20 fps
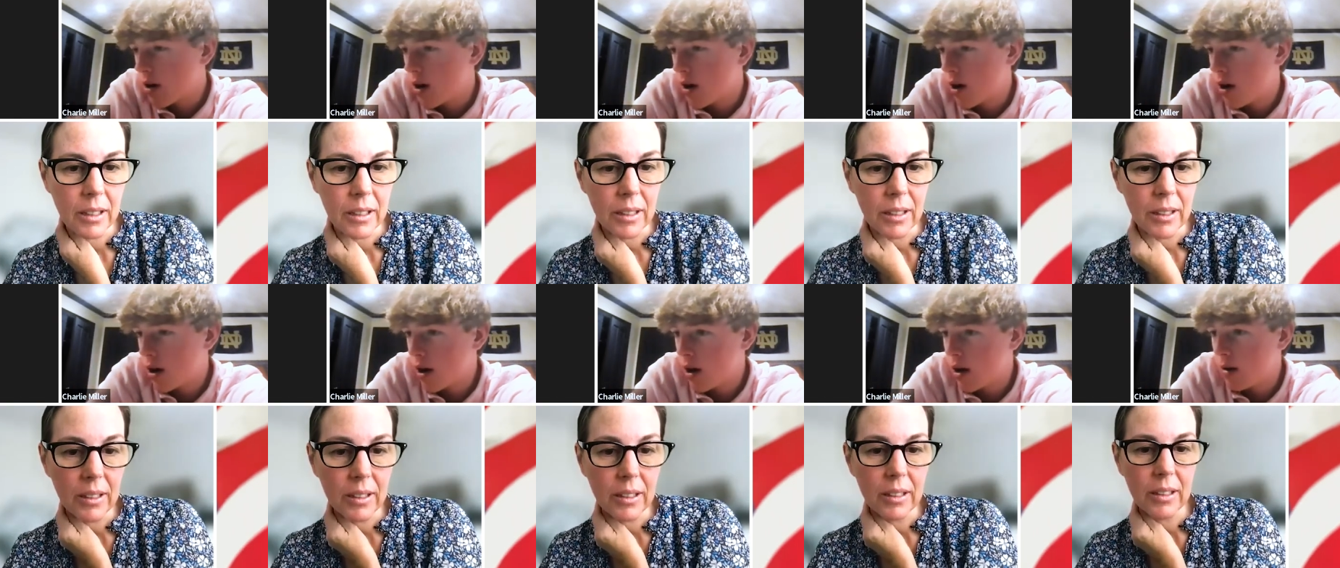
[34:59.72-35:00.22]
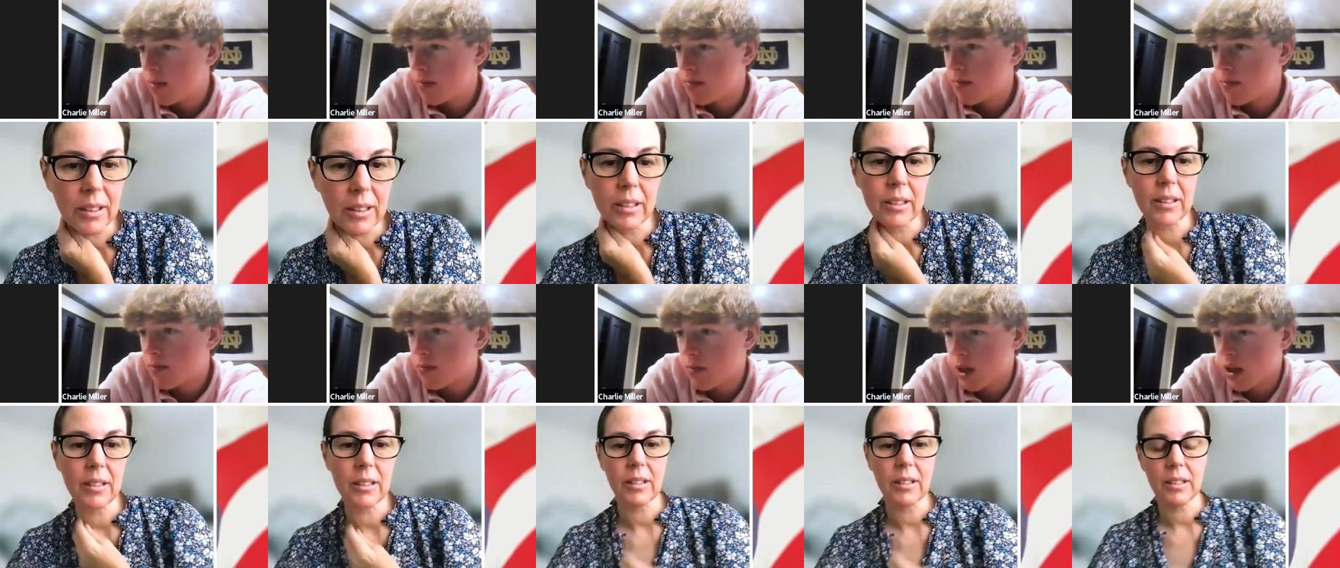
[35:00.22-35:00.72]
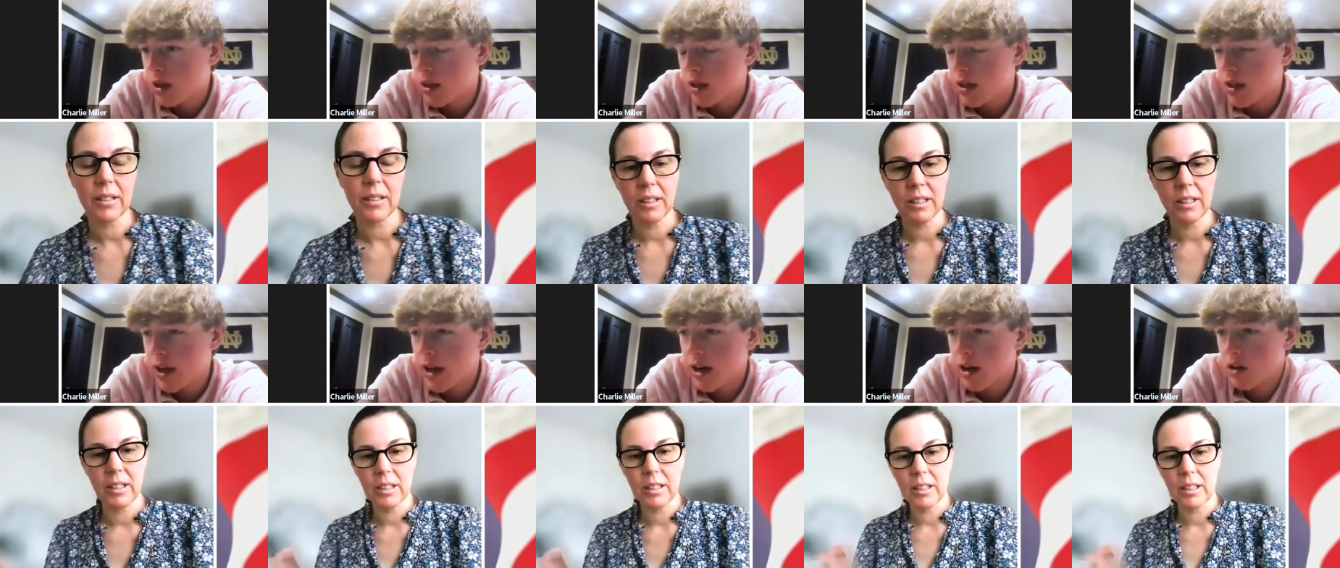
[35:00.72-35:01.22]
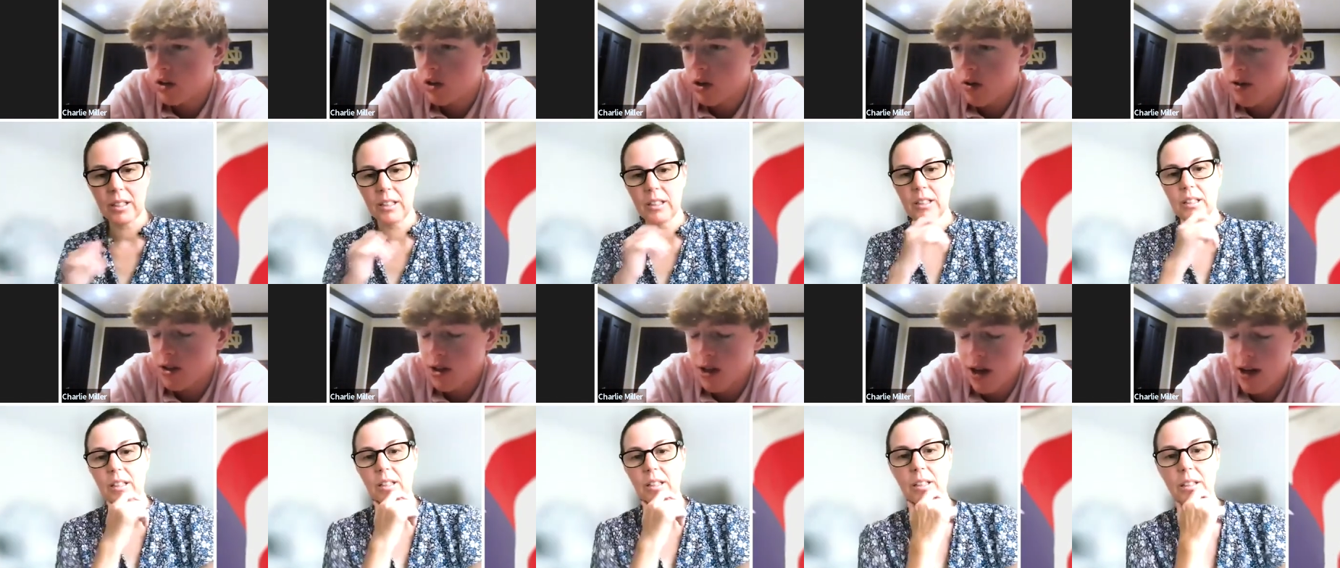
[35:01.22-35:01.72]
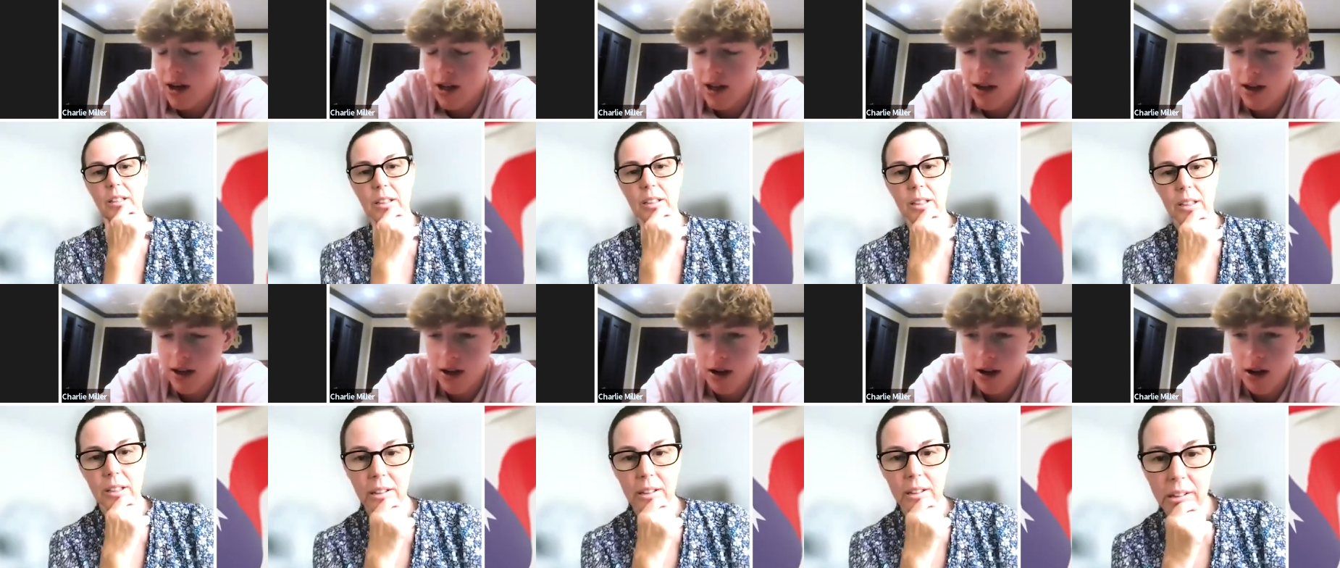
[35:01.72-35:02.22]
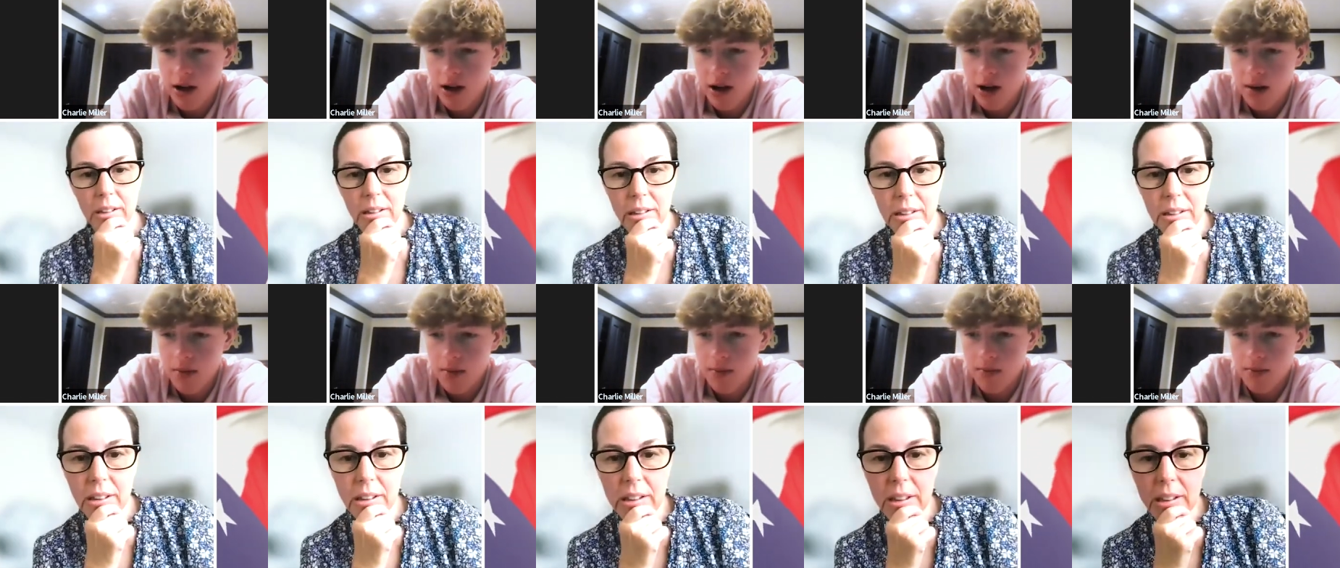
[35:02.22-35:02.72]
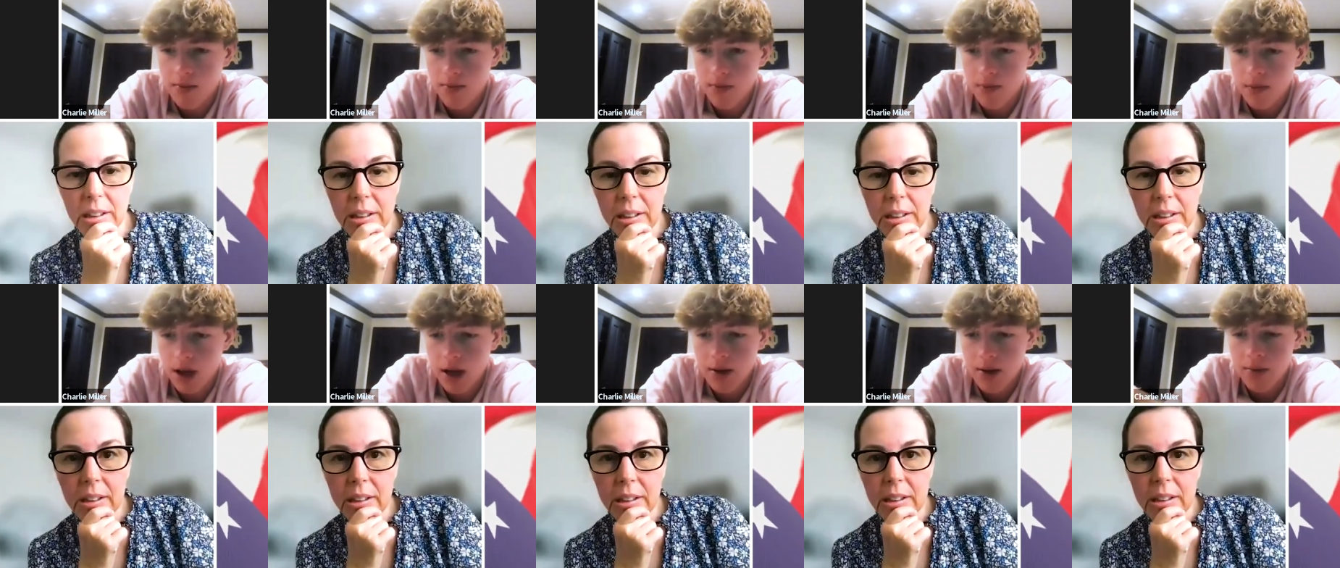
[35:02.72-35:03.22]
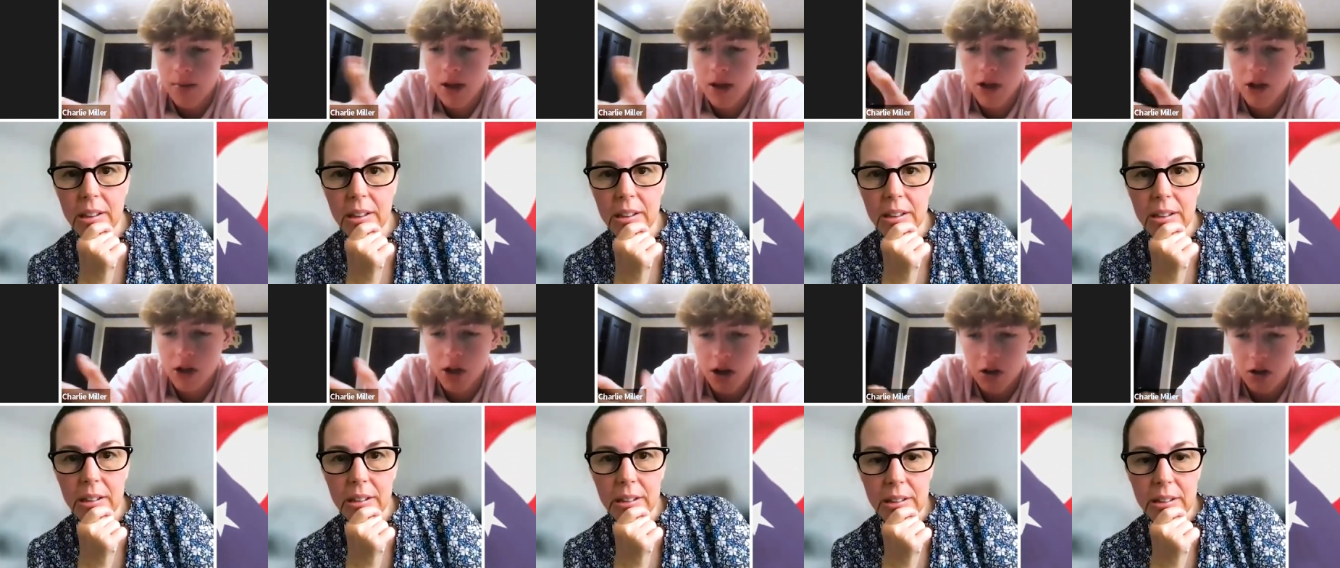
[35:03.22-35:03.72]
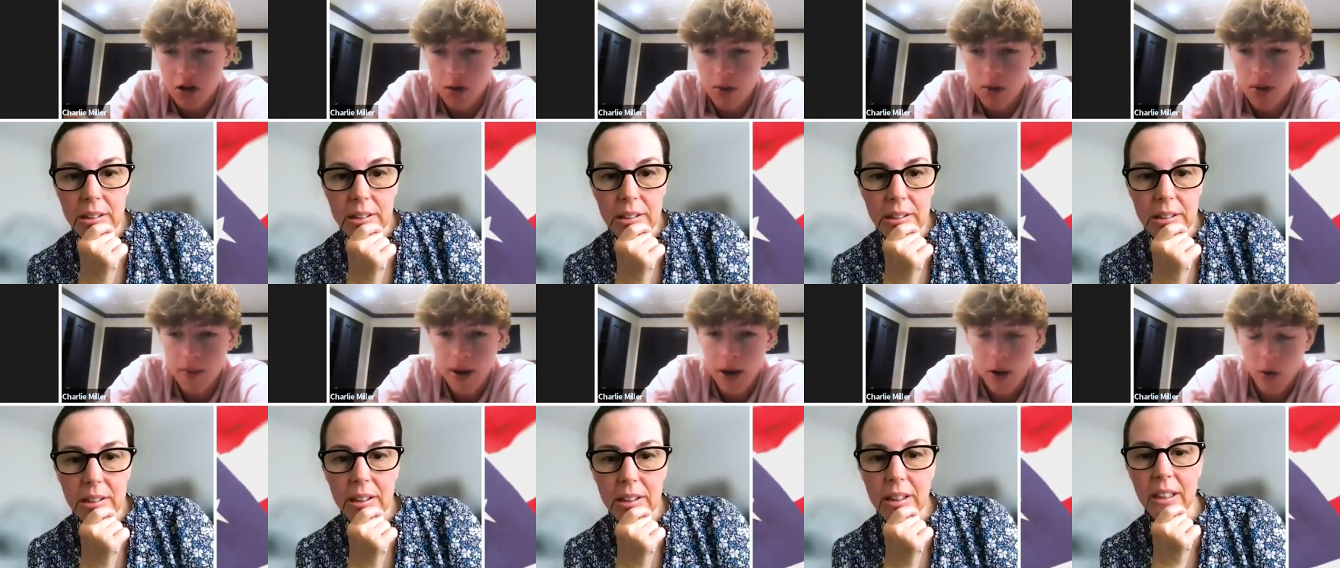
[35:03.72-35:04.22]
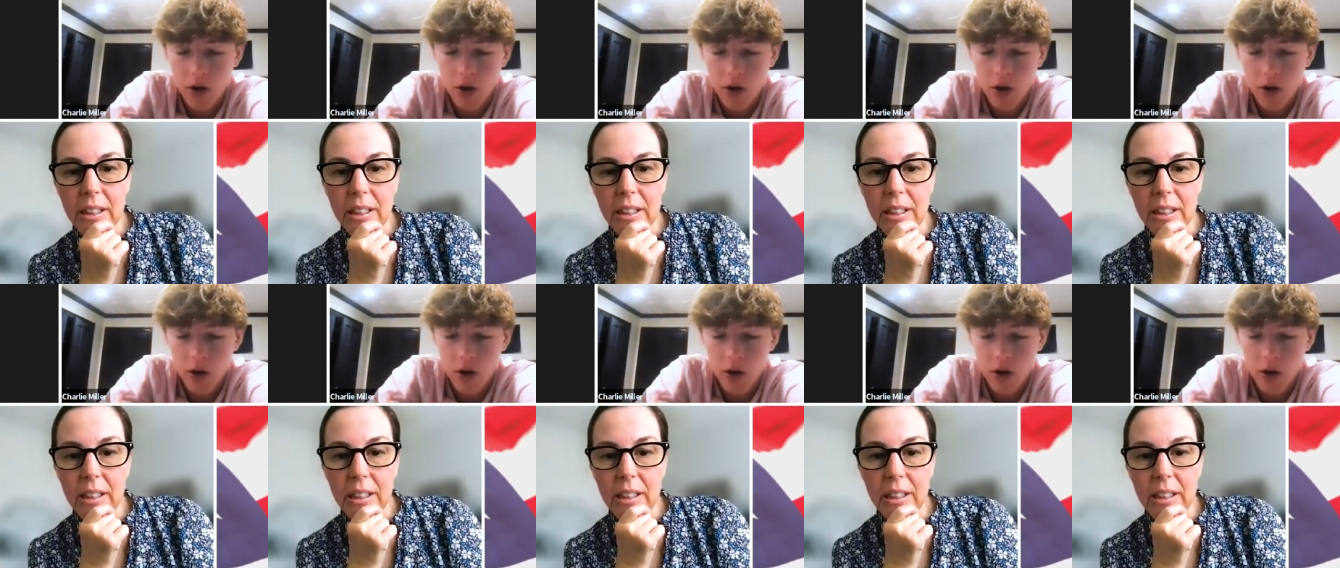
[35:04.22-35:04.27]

Speaker 1: uh, like the day your service ended? Um, I mean, you talked a little bit about